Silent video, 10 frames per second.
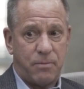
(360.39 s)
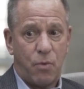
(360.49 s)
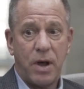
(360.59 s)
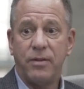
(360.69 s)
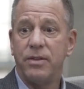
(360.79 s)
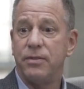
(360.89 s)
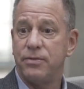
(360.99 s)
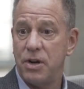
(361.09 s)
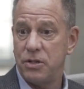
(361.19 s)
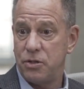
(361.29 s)
whatever the
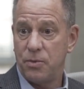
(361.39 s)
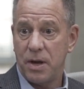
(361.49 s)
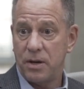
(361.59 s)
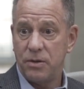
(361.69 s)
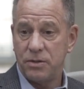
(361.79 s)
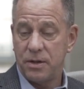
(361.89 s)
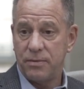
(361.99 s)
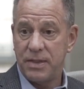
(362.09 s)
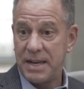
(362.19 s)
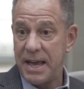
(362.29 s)
phrase you want to use
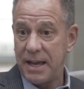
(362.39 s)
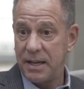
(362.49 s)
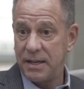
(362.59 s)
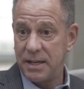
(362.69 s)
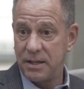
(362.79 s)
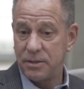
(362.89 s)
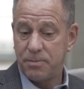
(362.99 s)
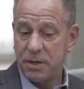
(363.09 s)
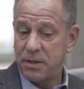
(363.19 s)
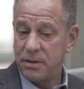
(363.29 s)
of the day is,
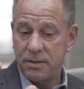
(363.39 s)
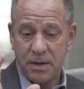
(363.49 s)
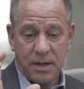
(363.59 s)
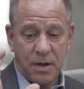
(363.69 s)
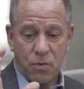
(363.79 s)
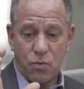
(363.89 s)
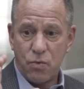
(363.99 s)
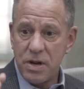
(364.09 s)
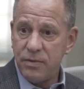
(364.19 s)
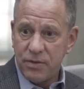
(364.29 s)
but to
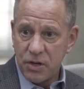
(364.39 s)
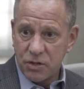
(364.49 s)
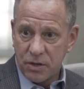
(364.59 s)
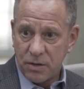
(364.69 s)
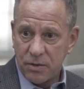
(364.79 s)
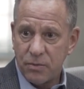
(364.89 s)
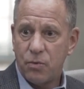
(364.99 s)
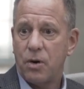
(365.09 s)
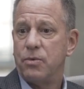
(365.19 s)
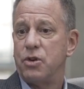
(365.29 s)
revision
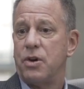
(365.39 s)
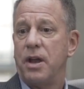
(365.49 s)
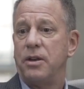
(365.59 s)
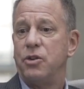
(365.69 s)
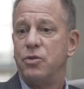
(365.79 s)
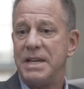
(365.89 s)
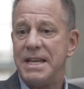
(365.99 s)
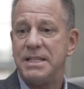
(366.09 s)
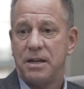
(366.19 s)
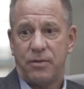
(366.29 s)
what we're trying to do
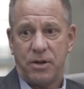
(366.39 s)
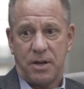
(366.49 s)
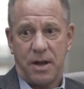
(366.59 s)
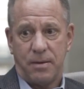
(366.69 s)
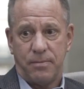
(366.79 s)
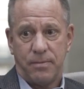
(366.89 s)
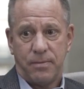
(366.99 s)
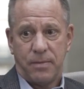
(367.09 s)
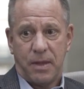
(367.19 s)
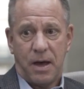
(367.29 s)
each and every time.
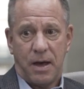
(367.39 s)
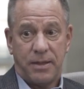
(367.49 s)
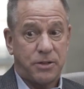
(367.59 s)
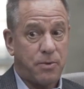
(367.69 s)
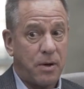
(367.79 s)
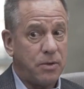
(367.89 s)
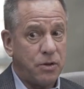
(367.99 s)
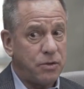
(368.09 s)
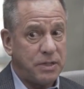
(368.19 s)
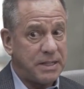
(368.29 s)
That's why we
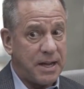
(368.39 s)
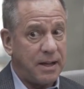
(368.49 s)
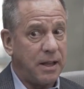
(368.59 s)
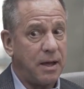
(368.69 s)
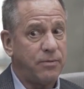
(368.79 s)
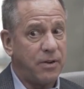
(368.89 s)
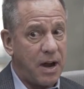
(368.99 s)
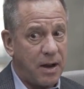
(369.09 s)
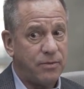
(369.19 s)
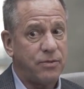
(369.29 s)
do a design lab for
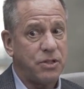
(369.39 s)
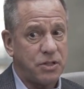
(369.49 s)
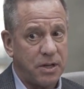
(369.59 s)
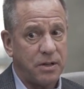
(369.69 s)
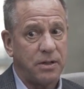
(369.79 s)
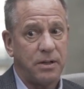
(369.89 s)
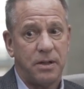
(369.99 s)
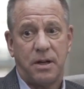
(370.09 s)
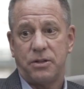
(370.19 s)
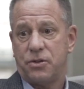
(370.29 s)
every
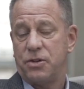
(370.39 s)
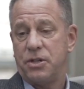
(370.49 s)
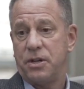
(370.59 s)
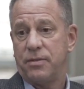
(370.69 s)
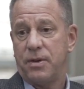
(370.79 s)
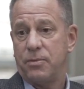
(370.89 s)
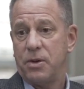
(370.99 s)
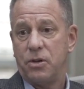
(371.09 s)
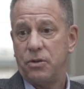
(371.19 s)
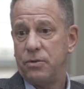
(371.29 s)
single strategic event
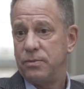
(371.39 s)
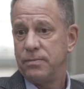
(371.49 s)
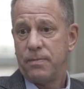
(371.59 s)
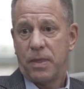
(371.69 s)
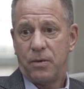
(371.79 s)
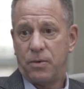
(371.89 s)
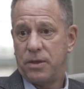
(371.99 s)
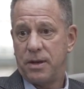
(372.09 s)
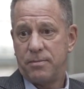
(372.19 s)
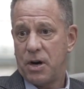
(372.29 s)
we do
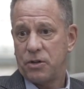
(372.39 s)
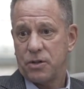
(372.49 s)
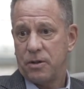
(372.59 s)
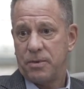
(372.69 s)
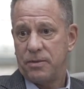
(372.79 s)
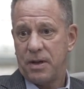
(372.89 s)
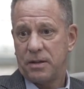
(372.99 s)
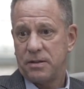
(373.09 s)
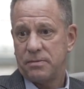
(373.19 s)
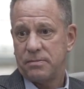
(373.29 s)
within Merit's Global
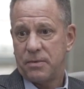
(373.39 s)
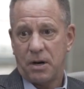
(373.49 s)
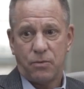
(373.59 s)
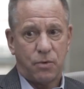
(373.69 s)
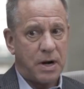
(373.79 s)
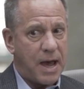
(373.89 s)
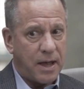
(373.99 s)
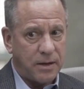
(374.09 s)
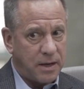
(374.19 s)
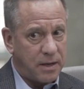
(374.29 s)
Events, right? We're
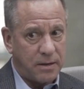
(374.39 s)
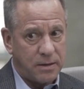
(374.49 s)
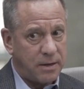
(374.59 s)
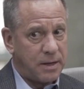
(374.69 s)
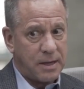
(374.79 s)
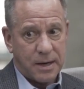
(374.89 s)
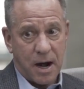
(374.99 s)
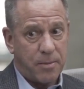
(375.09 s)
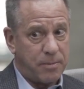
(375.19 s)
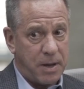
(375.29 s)
not in
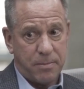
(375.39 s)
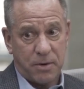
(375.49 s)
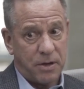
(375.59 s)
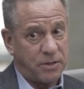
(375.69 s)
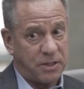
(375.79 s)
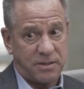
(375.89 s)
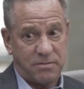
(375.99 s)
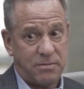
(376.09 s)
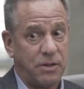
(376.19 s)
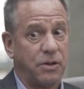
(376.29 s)
carbon paper and just
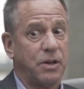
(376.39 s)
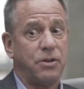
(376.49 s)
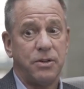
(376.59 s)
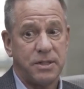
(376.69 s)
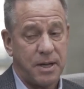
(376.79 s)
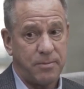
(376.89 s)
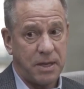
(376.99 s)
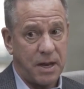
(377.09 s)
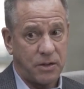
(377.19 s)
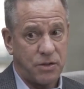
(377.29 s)
they're going to do the same
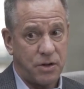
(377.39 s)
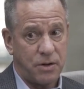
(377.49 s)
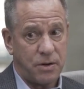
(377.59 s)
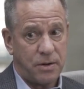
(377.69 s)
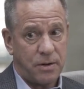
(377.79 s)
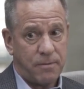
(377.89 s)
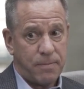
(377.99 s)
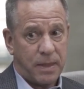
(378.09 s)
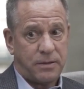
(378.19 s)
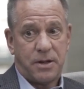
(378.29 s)
thing next year.
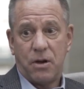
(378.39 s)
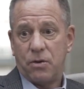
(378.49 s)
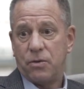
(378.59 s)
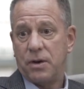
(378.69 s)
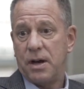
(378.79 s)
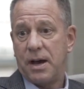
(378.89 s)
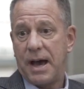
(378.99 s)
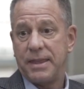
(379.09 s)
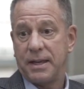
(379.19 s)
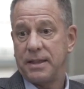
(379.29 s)
So
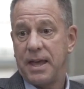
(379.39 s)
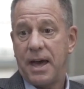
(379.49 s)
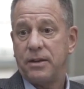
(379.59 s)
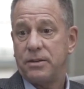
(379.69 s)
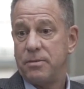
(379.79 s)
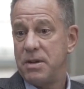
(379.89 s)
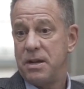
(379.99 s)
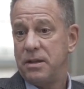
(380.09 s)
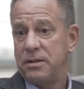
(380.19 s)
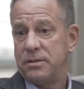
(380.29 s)
I think that to
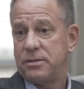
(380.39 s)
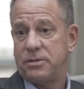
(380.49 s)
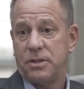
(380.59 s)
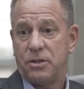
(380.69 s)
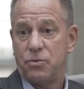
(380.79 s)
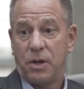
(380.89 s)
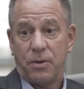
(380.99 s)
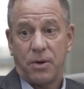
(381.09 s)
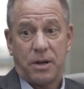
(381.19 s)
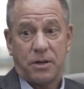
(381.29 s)
me is
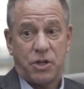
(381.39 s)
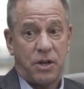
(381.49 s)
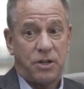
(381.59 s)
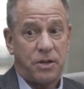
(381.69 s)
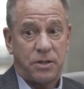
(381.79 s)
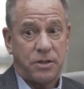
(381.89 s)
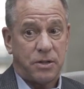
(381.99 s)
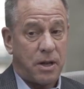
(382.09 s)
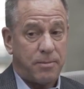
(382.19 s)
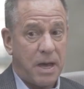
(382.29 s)
really what a change agent is
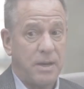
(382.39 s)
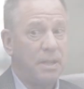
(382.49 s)
all about.